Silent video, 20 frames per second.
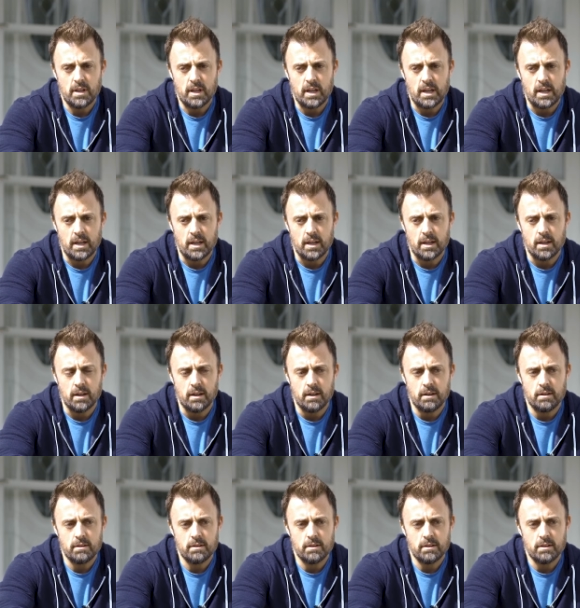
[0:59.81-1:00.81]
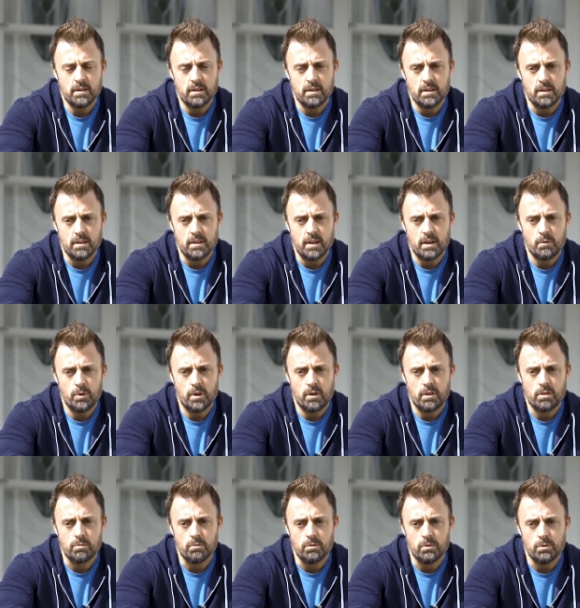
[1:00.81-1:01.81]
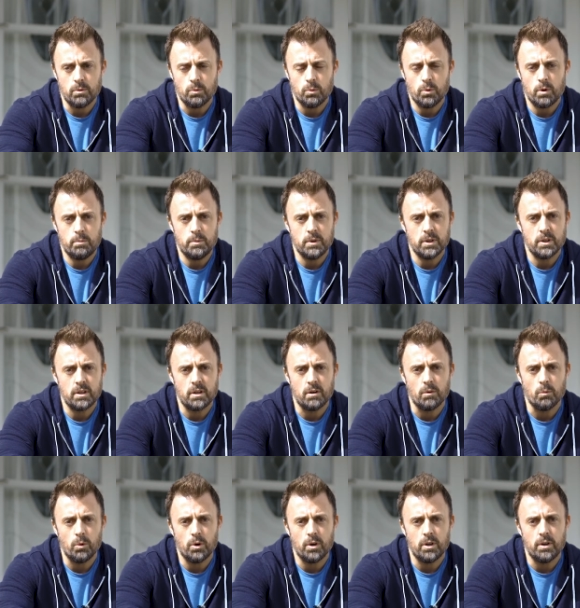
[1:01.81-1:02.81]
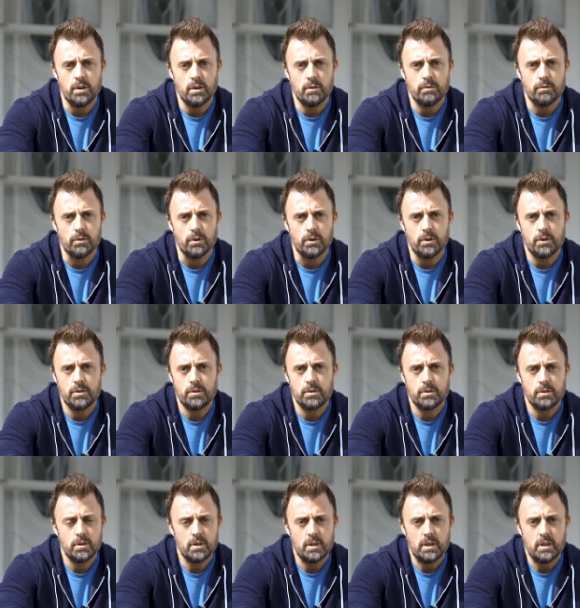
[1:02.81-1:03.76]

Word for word: And they went through 1 million and one different